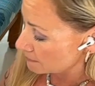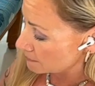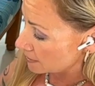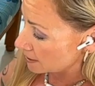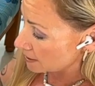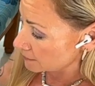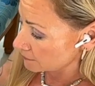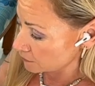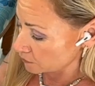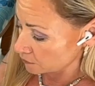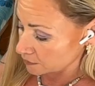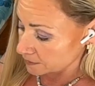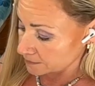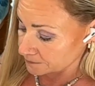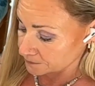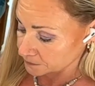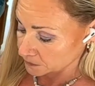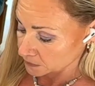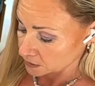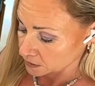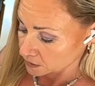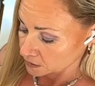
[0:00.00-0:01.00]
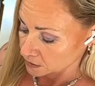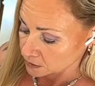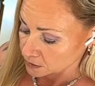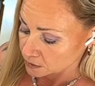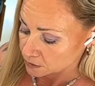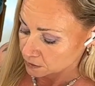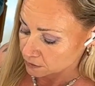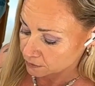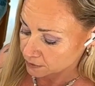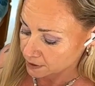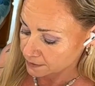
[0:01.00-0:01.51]
payback for it.
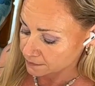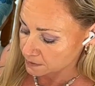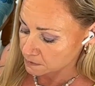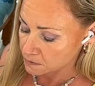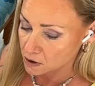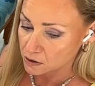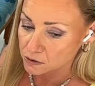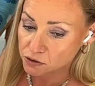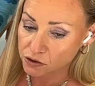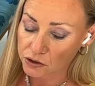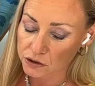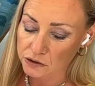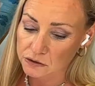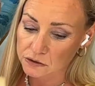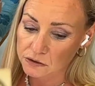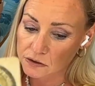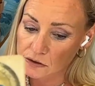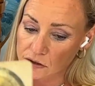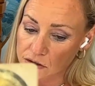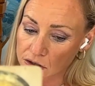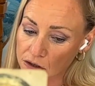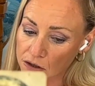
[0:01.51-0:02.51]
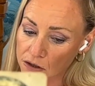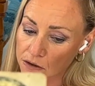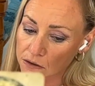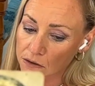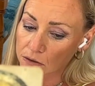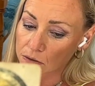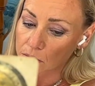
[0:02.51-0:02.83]
Three of Emotions,